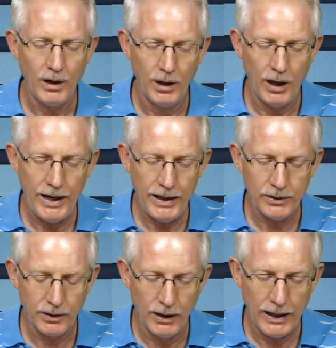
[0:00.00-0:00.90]

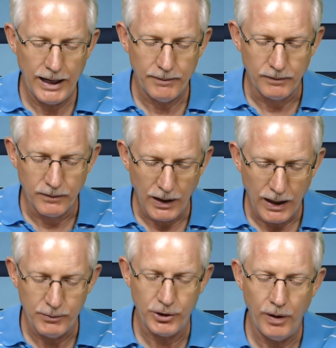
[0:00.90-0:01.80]
And um,
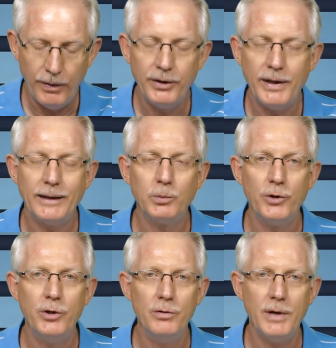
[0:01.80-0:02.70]
I'm sharing that
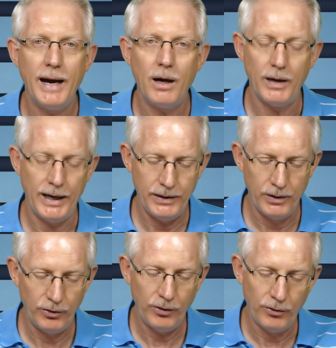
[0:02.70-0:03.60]
with you now, and
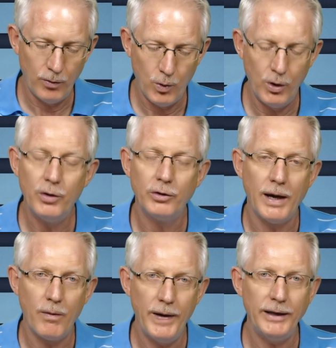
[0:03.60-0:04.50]
this is a word
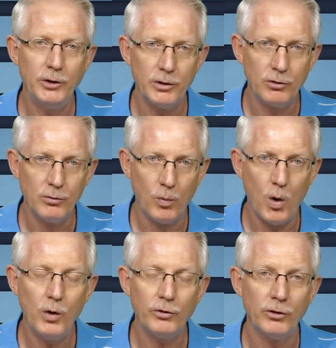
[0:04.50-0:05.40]
directed
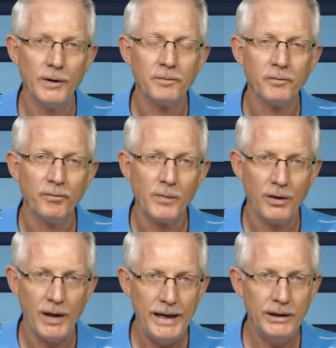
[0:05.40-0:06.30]
towards
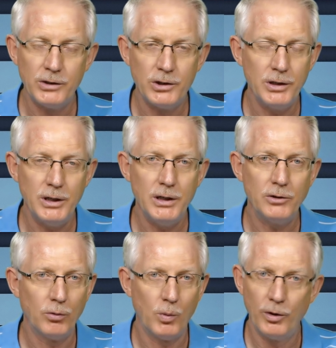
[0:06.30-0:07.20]
the ANC,
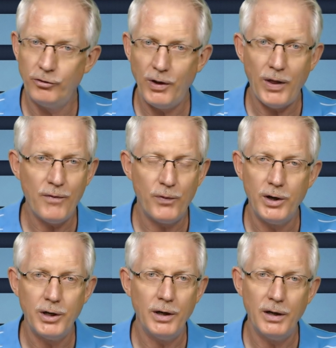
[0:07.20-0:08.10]
towards South
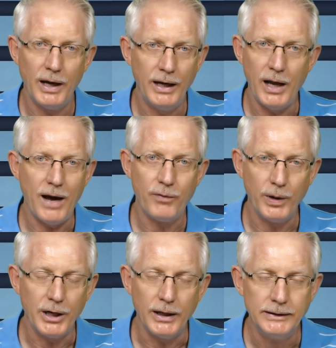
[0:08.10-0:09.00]
Africa and
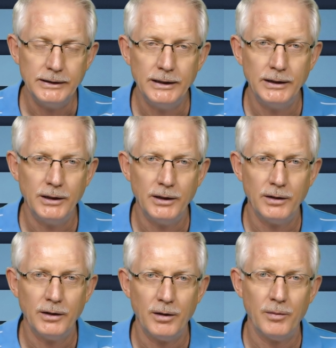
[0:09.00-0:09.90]
Africa.
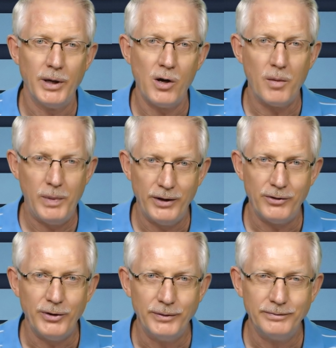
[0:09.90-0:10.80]
May God bless you.